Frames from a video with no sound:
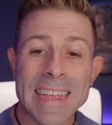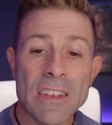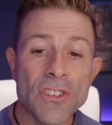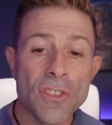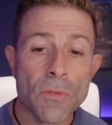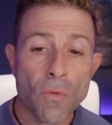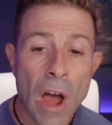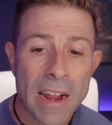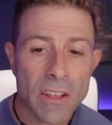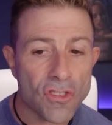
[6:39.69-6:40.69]
into the
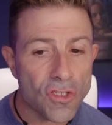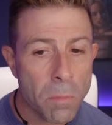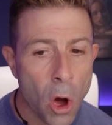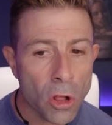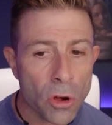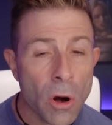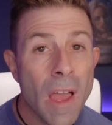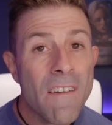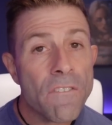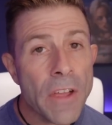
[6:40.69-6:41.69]
rocket's smaller
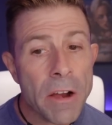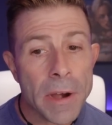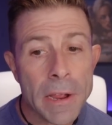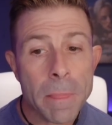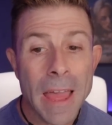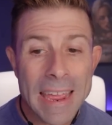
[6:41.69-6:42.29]
fairing